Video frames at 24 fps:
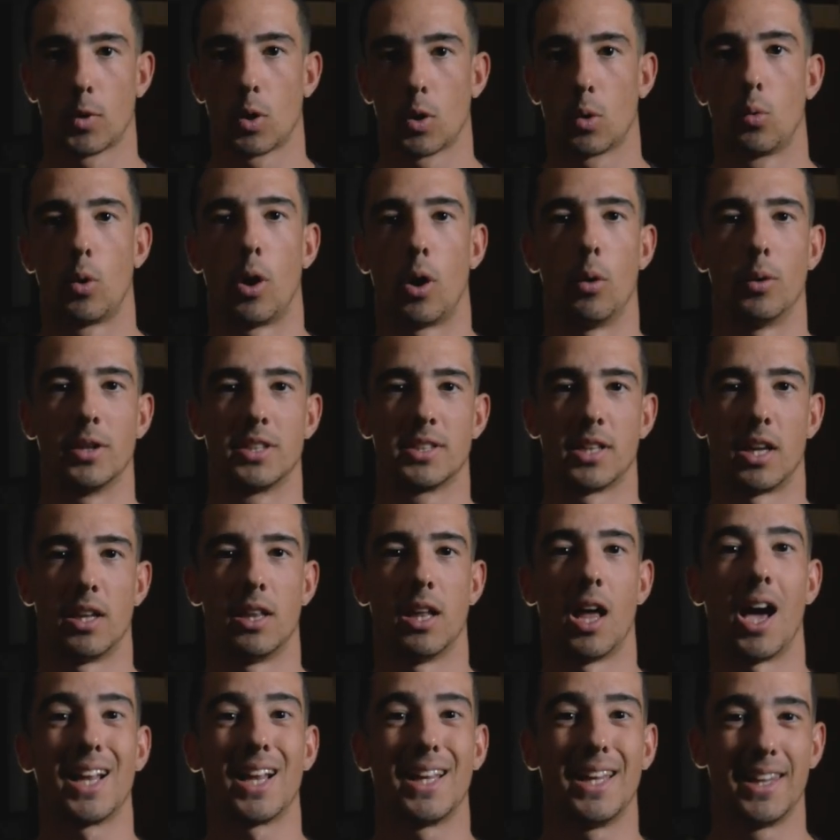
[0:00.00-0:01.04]
Well, it's
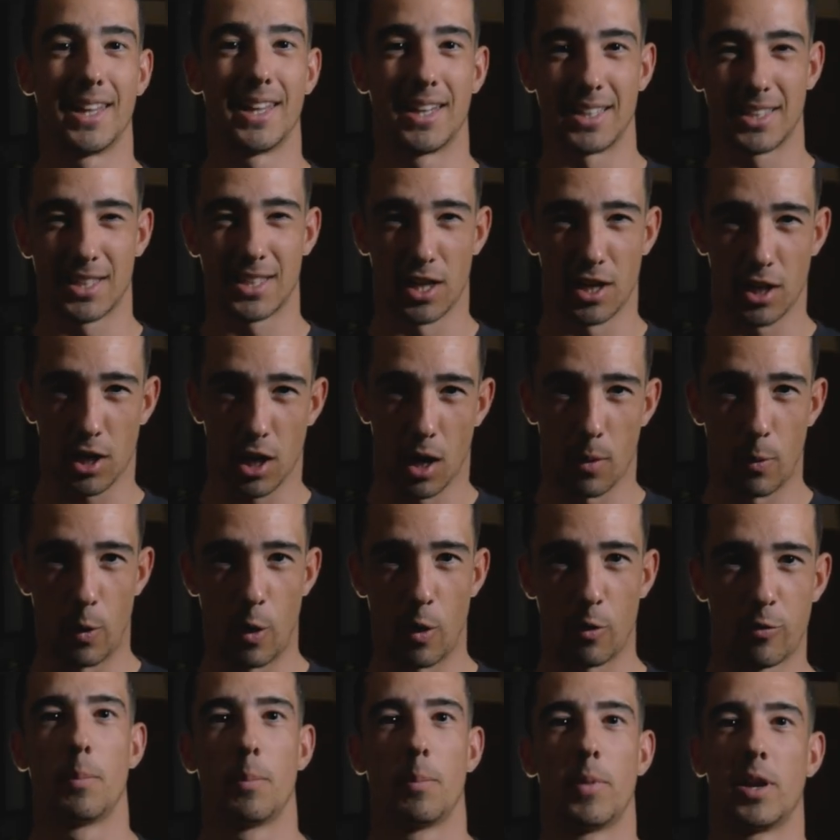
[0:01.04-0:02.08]
unlikely that it's going to come
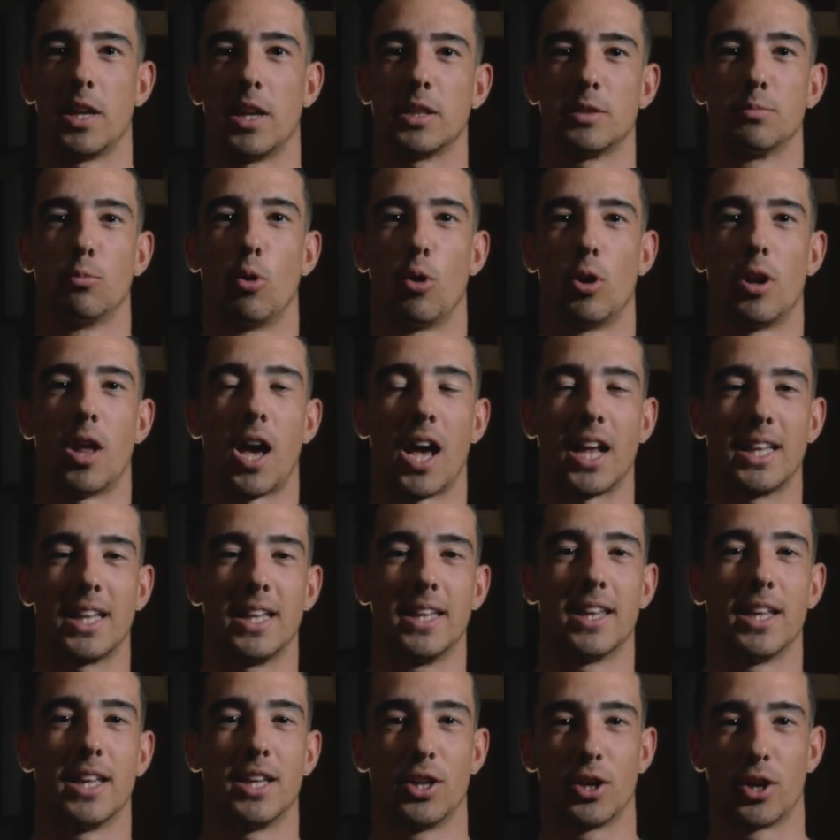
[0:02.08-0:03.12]
off, but it's more likely
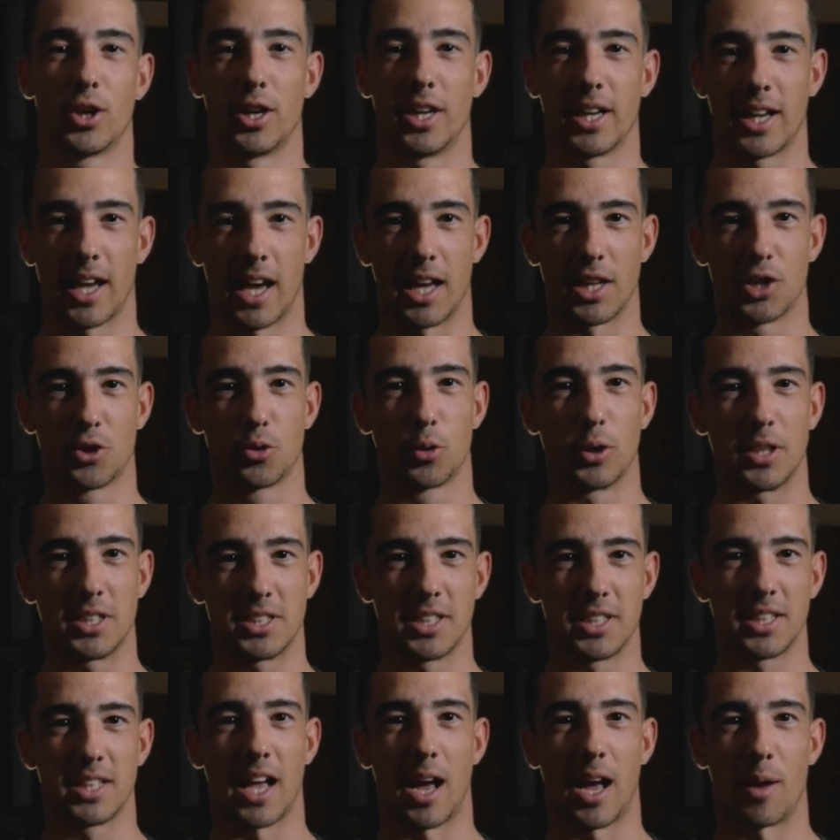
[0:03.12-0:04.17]
that you're going to get a
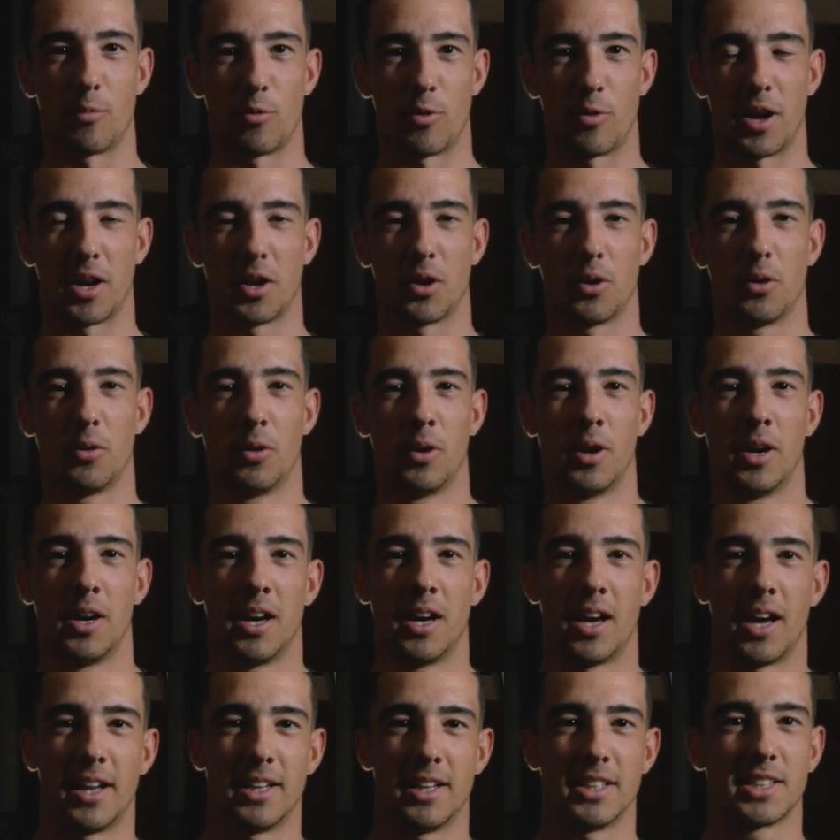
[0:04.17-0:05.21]
twisted camera angle
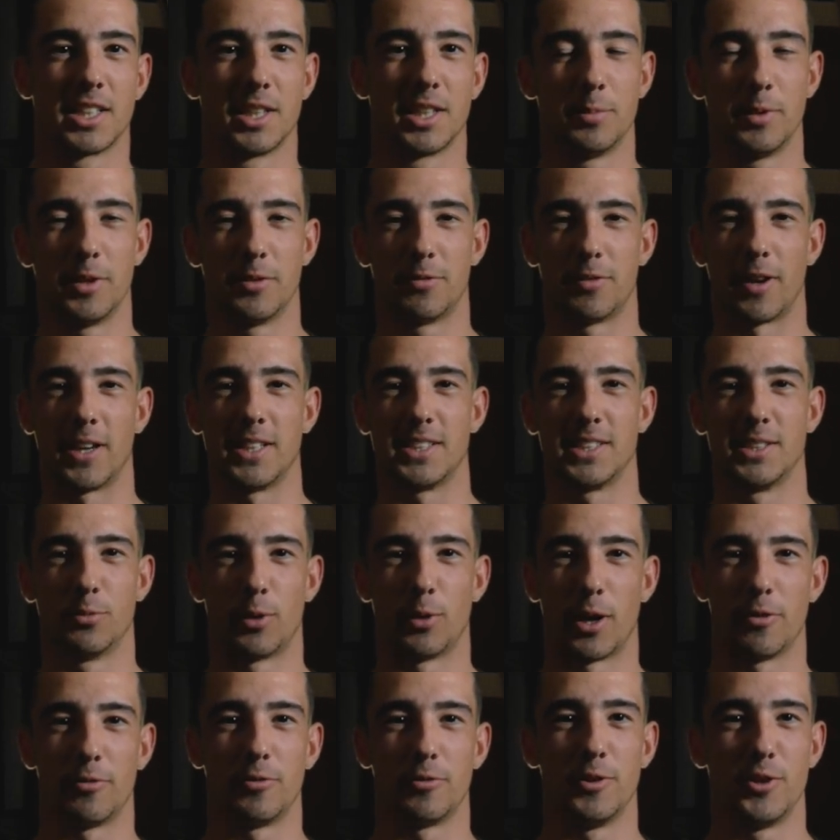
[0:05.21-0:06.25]
and it's going to be facing
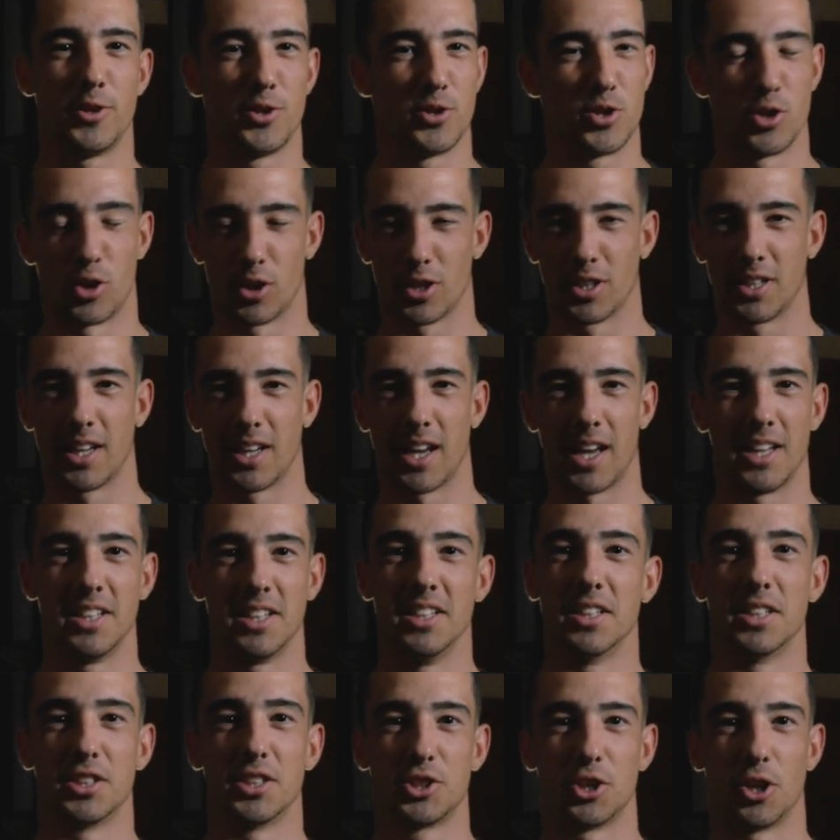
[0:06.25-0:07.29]
away from you and you're not going to get
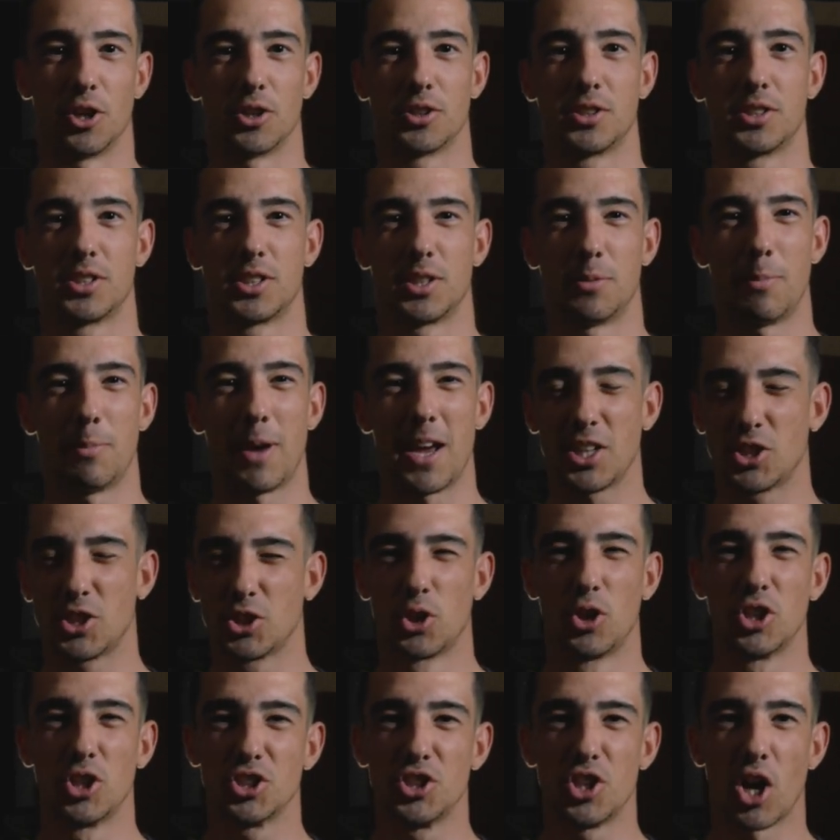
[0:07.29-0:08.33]
any of the shots. So make
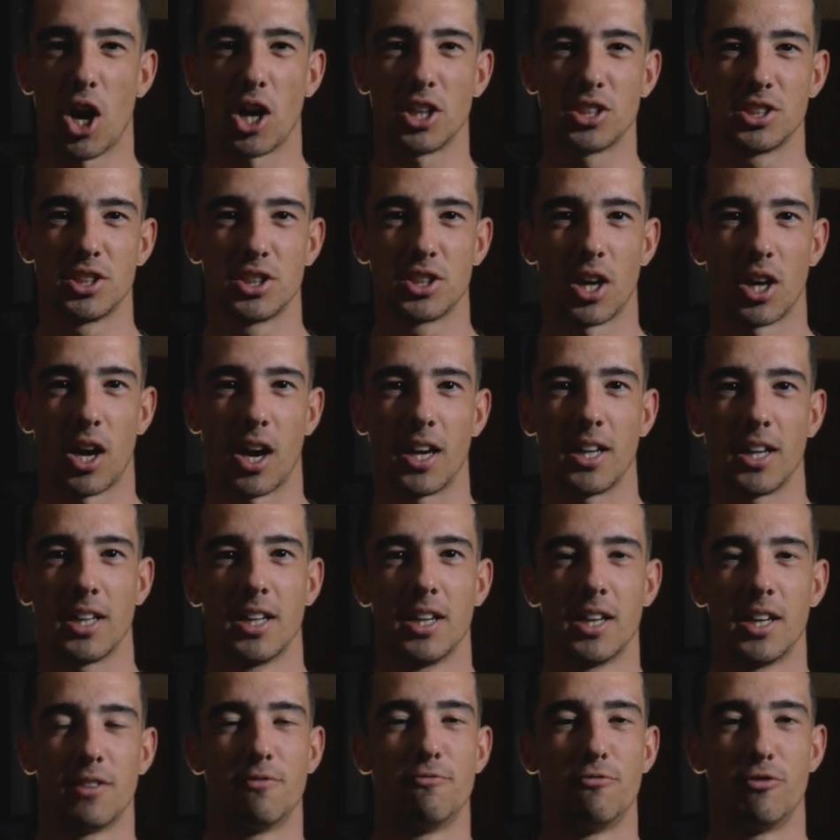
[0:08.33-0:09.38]
sure it's nice and tight
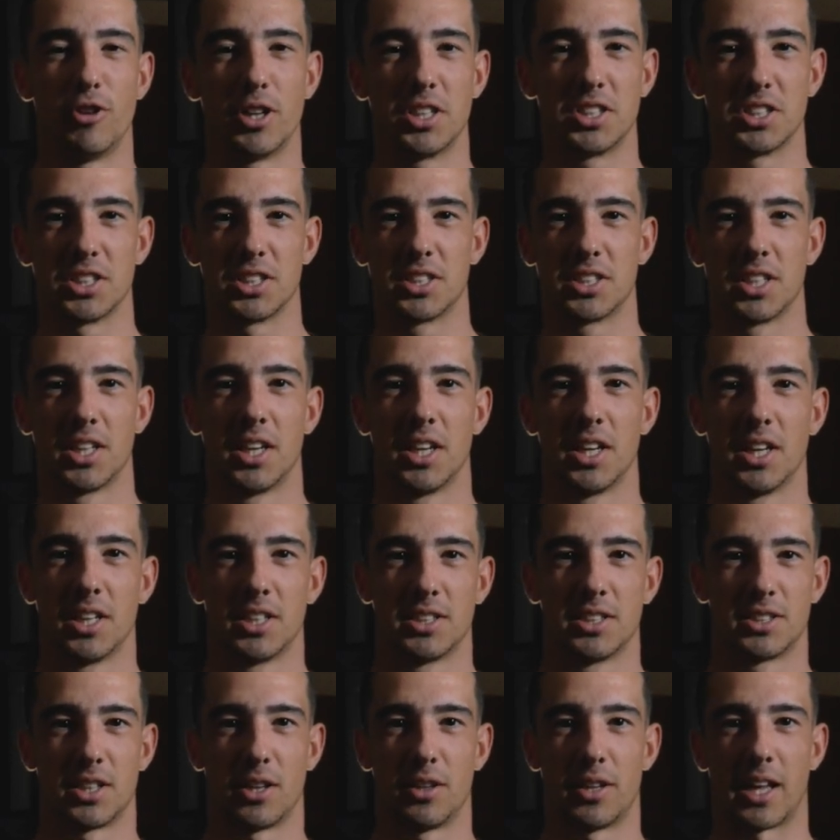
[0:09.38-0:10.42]
and rigid,
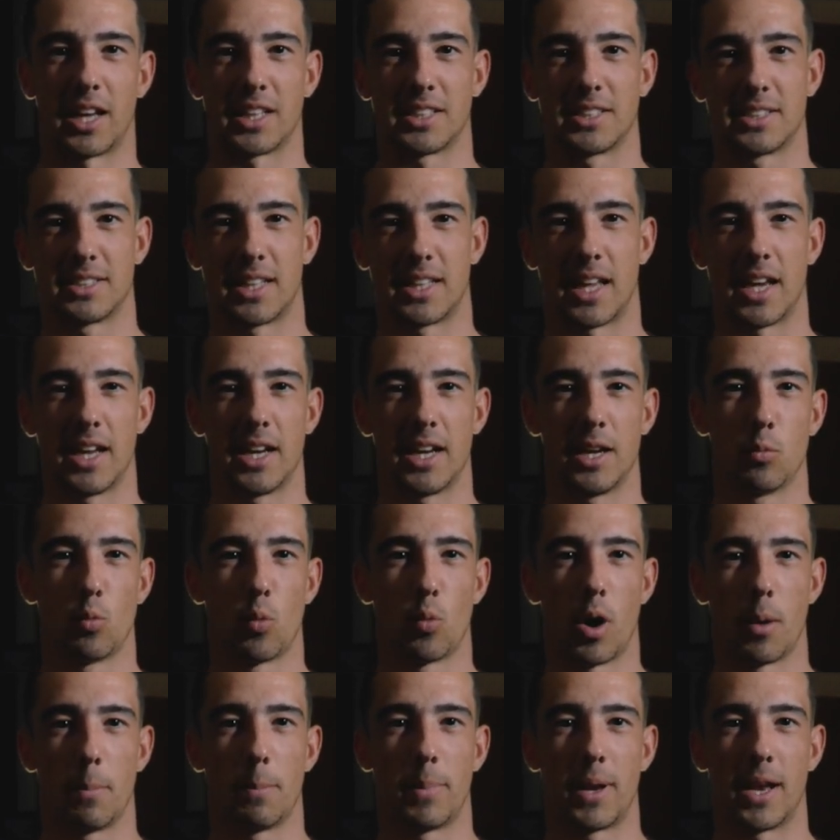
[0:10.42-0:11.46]
so that's staying in
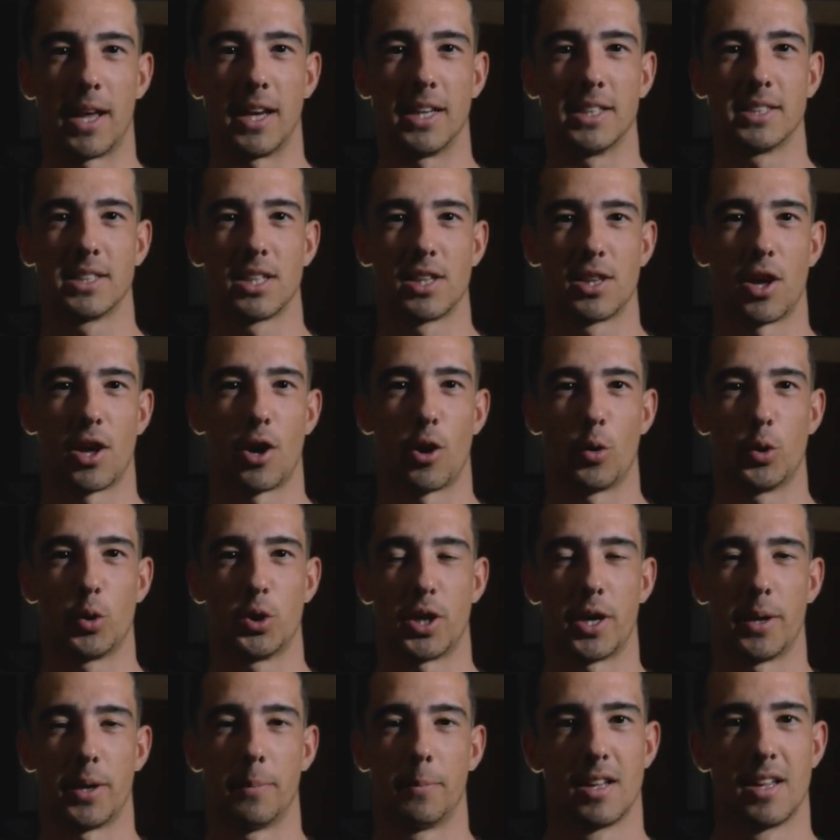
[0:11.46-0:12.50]
one place the whole
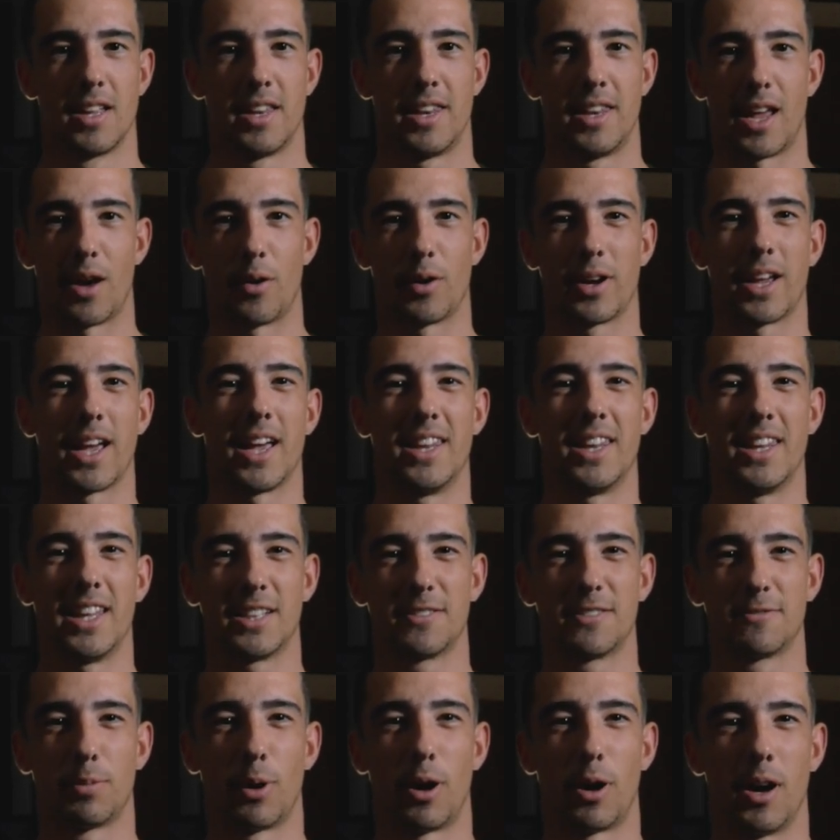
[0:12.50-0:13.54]
time. Now again,
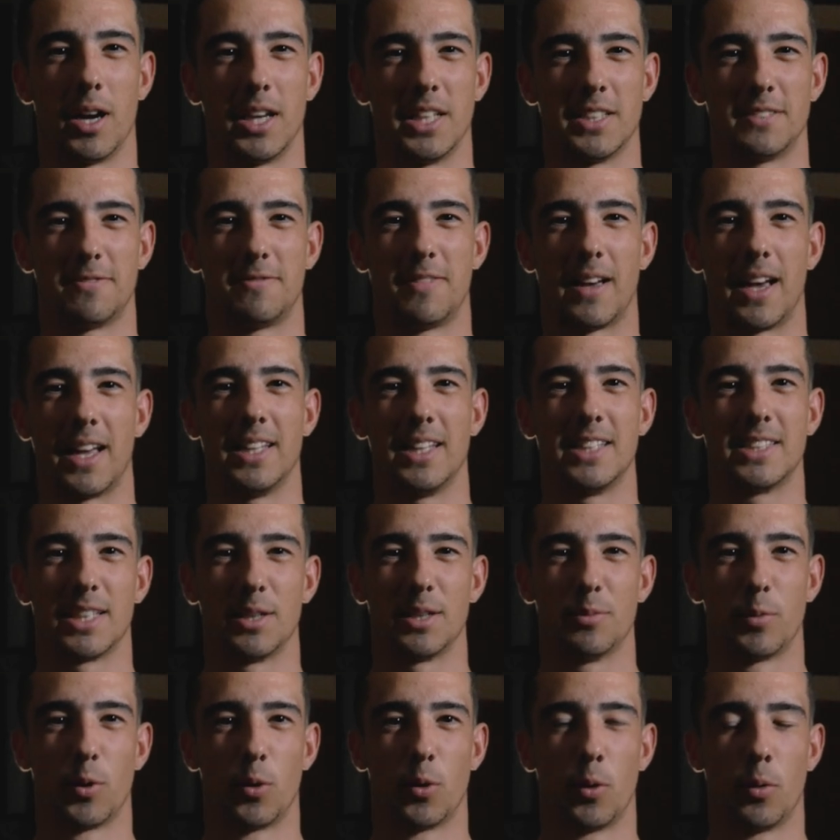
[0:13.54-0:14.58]
this part is fairly
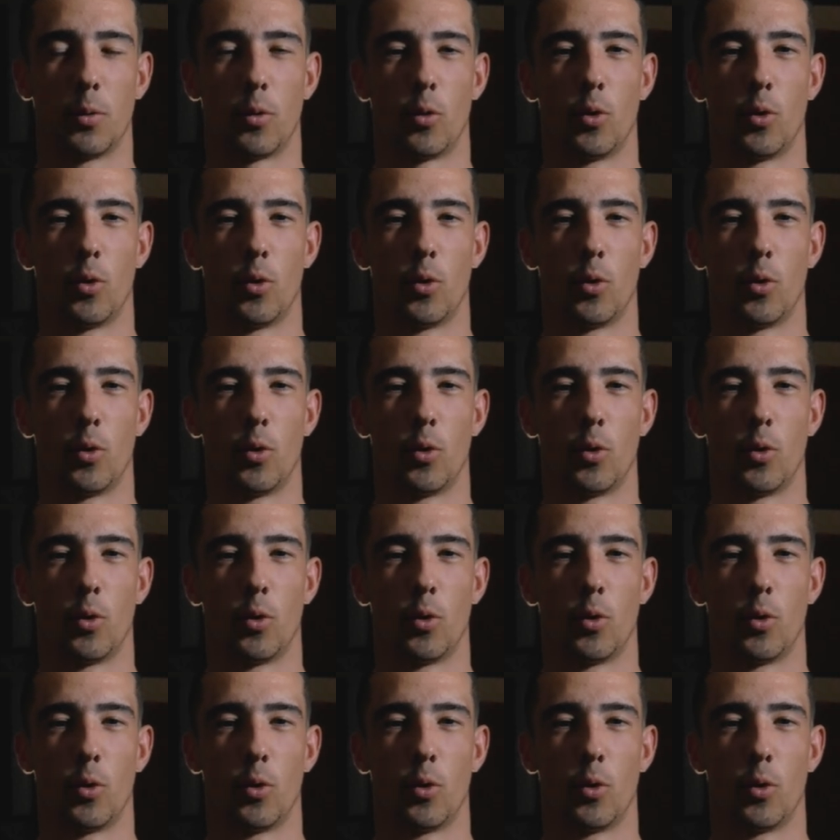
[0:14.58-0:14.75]
simple.